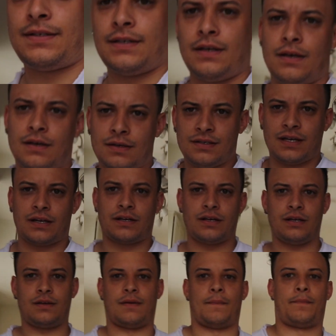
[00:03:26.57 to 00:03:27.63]
see, is that
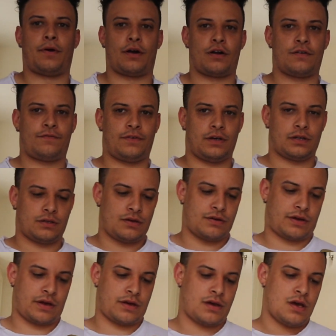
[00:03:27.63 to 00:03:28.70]
good? Perfect,
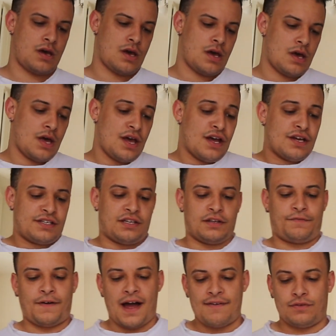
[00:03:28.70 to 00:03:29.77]
okay. So
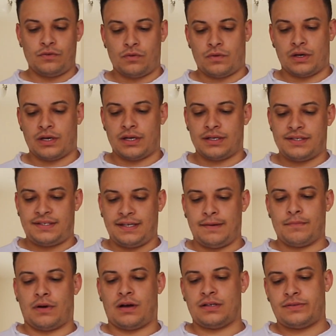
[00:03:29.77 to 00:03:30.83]
the 5-in-1 Sea
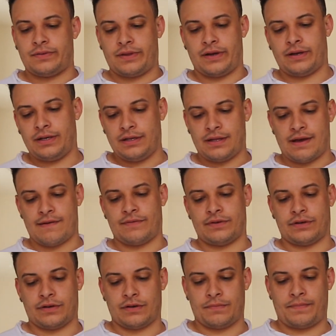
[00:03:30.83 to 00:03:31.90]
Moss with Honey
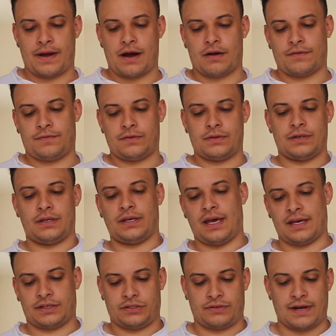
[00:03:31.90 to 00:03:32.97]
Lavender Powerful
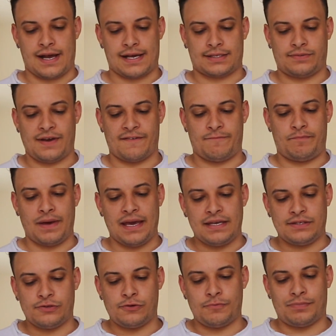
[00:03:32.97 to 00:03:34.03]
Extracts. We have
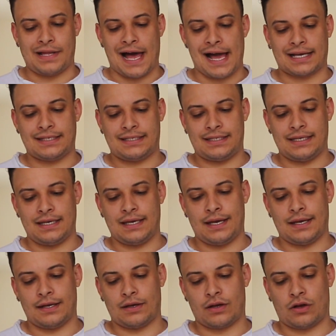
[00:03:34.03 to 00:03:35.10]
basil, black
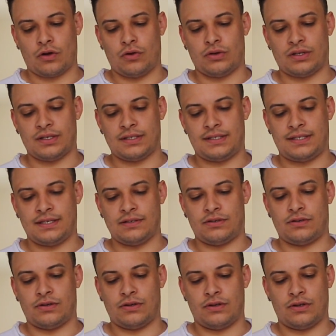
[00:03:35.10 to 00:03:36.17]
seed, golden
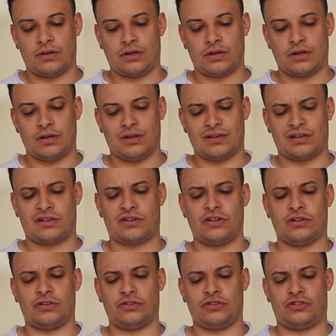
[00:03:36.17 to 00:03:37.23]
seal,
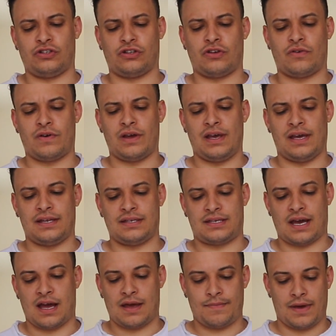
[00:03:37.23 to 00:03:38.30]
jaloy, and
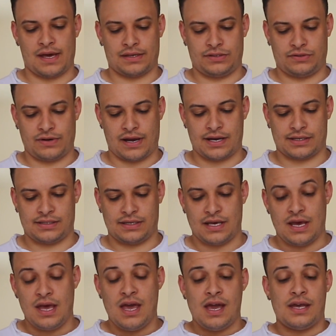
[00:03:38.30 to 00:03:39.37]
thyme extracts.
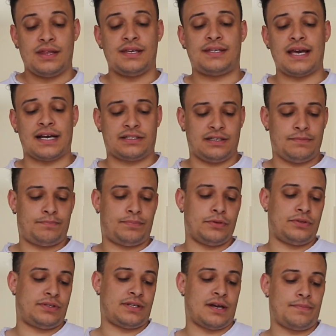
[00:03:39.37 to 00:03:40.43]
And this actually
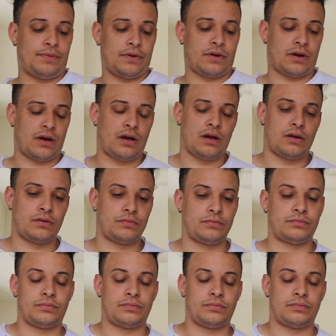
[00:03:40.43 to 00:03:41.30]
boosts up your